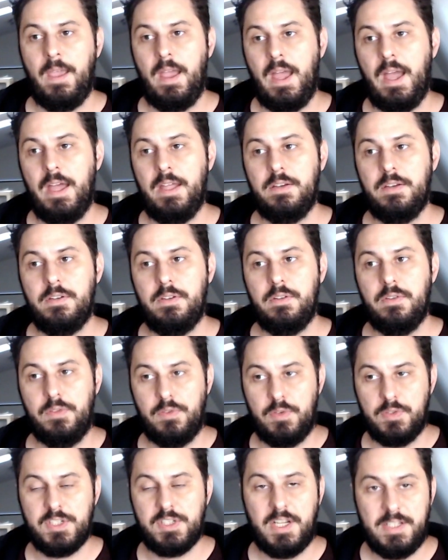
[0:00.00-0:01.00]
And
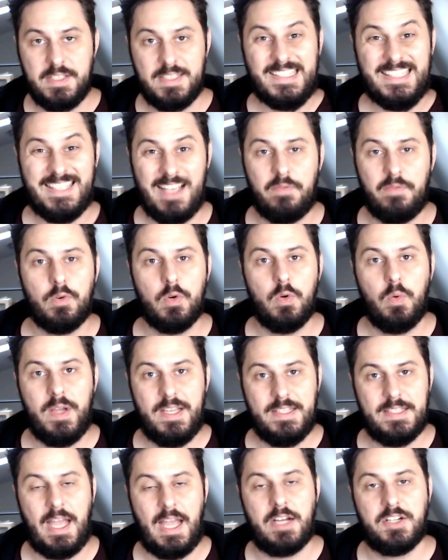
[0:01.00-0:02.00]
there's kind of several
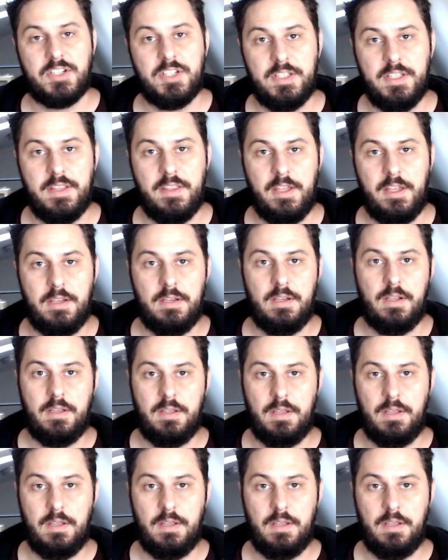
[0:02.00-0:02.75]
ways actually that